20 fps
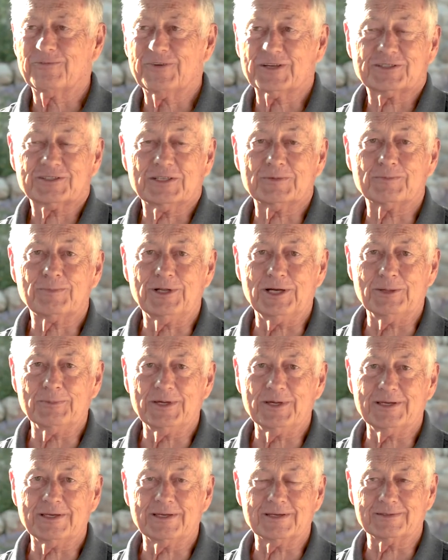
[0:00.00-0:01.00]
Fixing
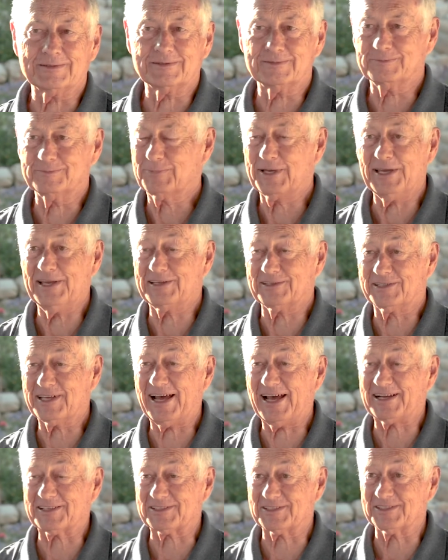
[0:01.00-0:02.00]
plumbing and paying
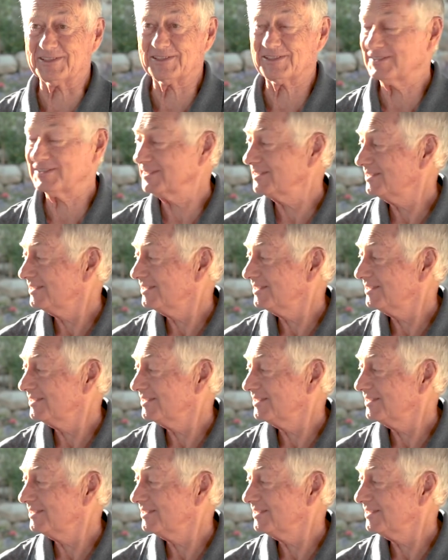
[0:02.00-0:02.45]
taxes.